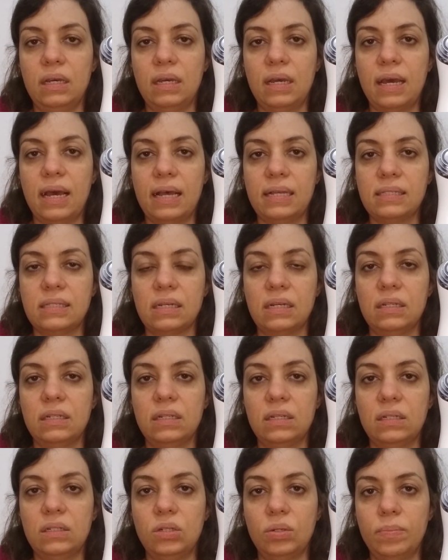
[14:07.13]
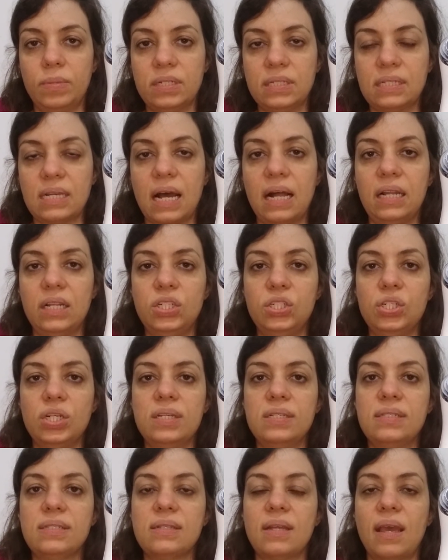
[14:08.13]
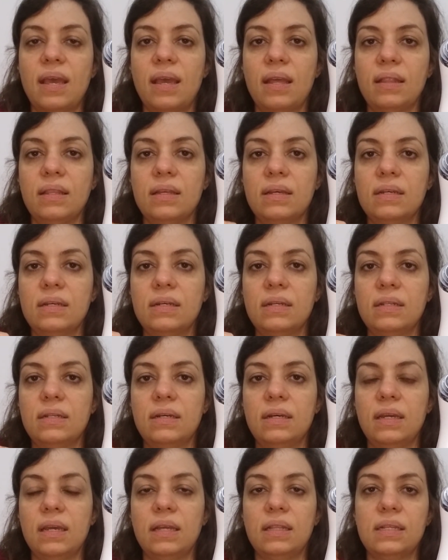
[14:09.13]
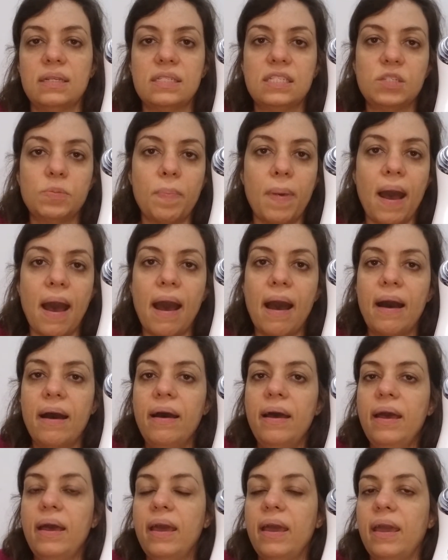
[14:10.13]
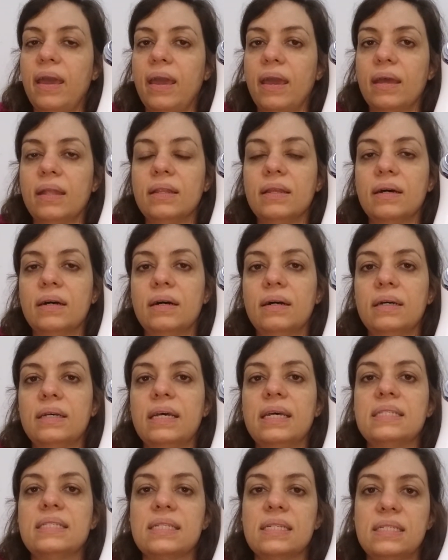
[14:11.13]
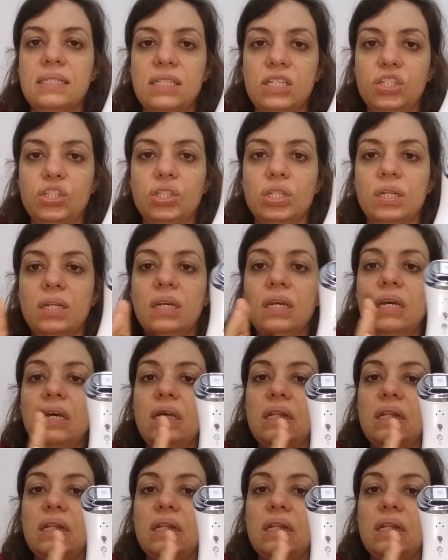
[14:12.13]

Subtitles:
has on the dermatologist and the spa and the esthetician?